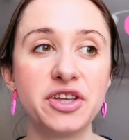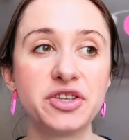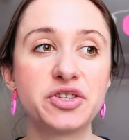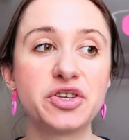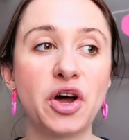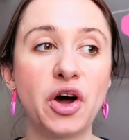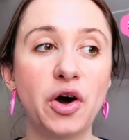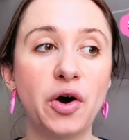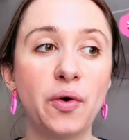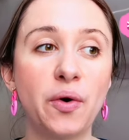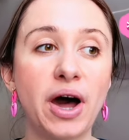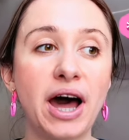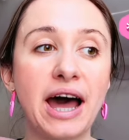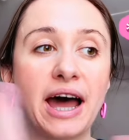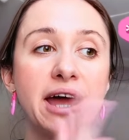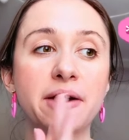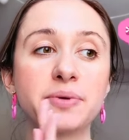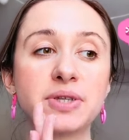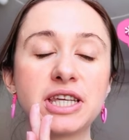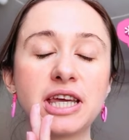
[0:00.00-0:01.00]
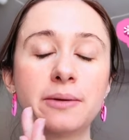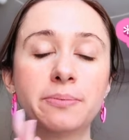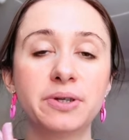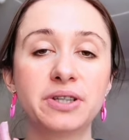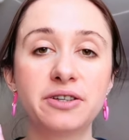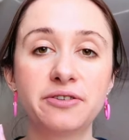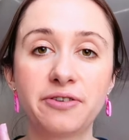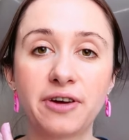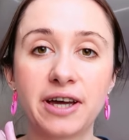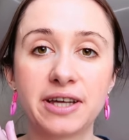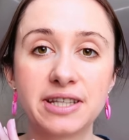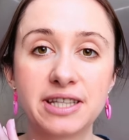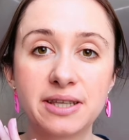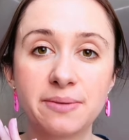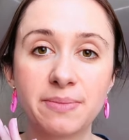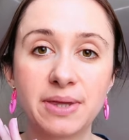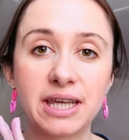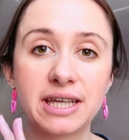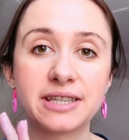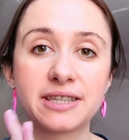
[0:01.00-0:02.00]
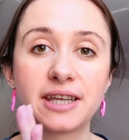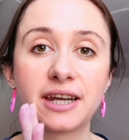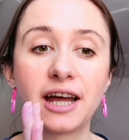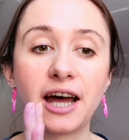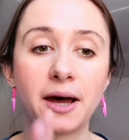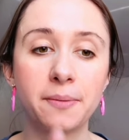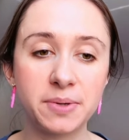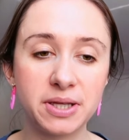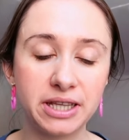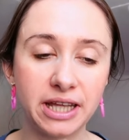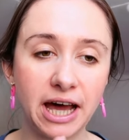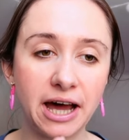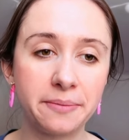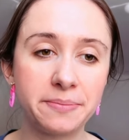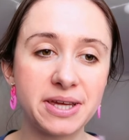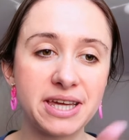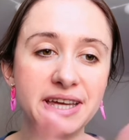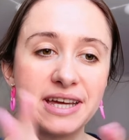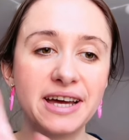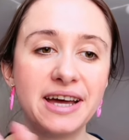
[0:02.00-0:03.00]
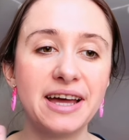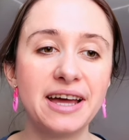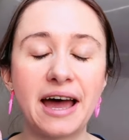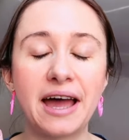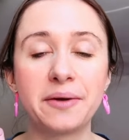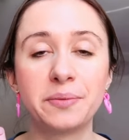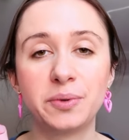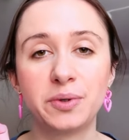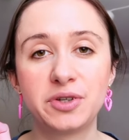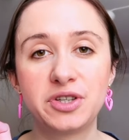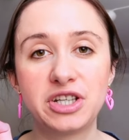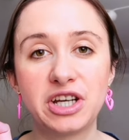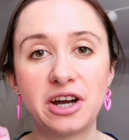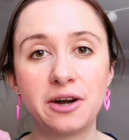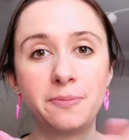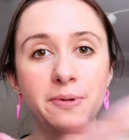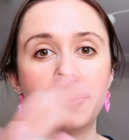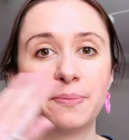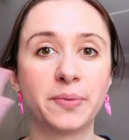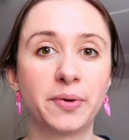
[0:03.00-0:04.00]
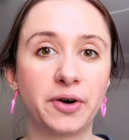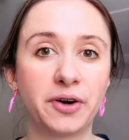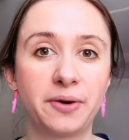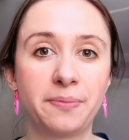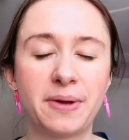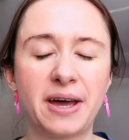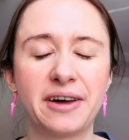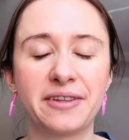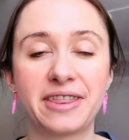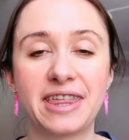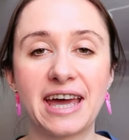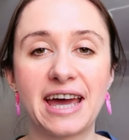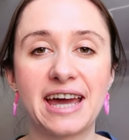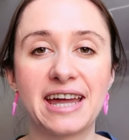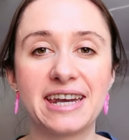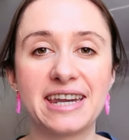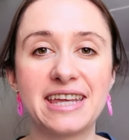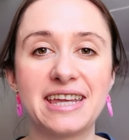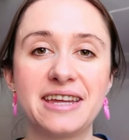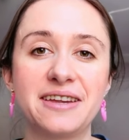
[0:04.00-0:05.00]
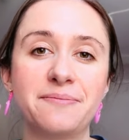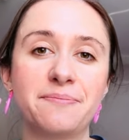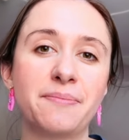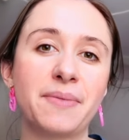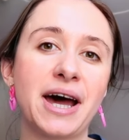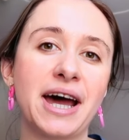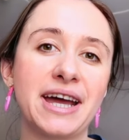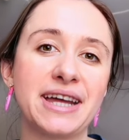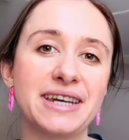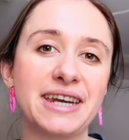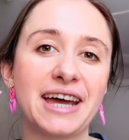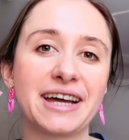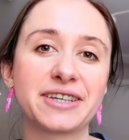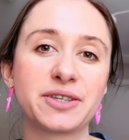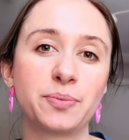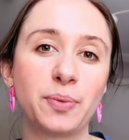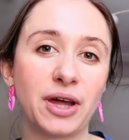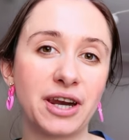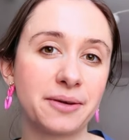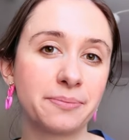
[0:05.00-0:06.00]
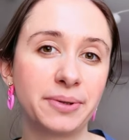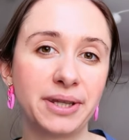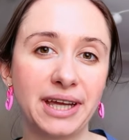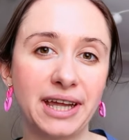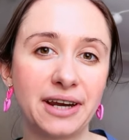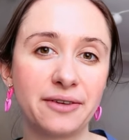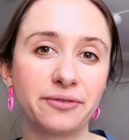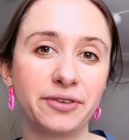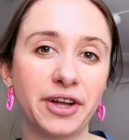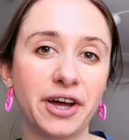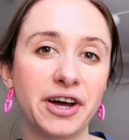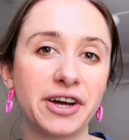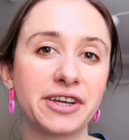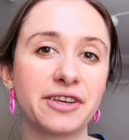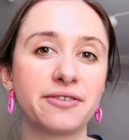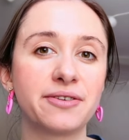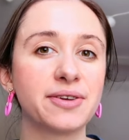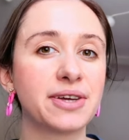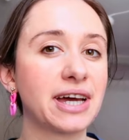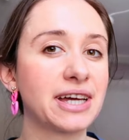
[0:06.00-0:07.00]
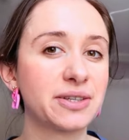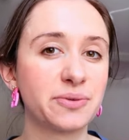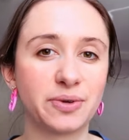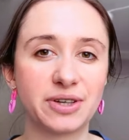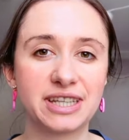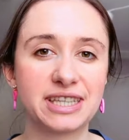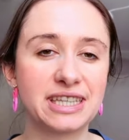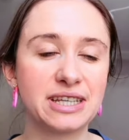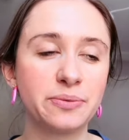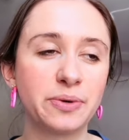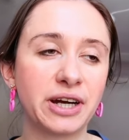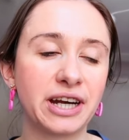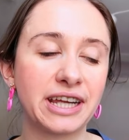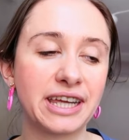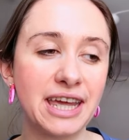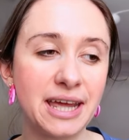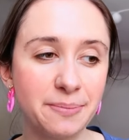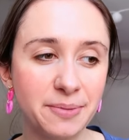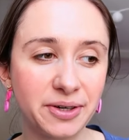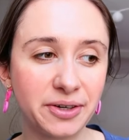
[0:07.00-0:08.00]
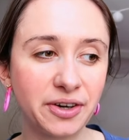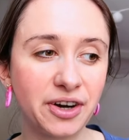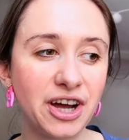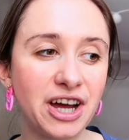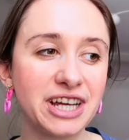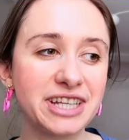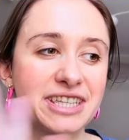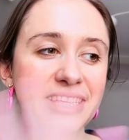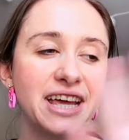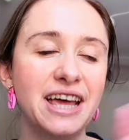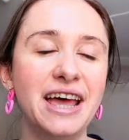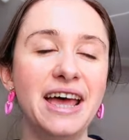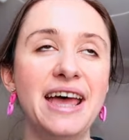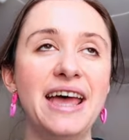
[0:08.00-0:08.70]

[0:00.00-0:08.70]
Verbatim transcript: so I was able to find some things at Hobby Lobby. I will share a bit more about that in my next wedding planning vlog if you guys want to see what I came across.